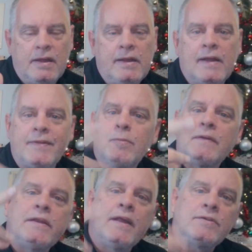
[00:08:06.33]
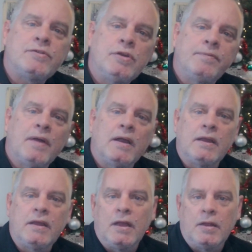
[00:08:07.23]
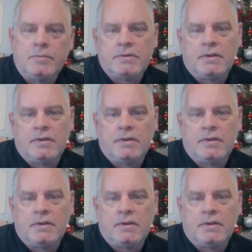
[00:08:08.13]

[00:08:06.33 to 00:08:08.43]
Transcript: And they won the next two fucking games.